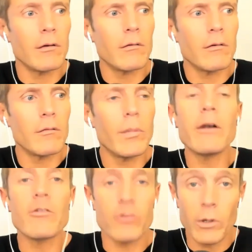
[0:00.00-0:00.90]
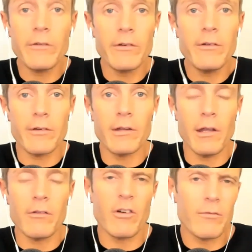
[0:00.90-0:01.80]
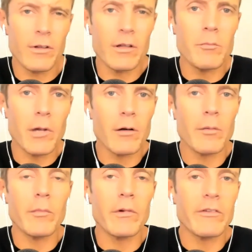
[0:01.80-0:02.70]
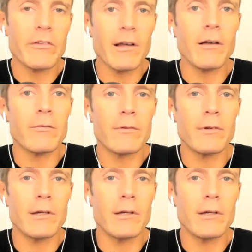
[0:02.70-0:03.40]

better choices and start feeling better about myself.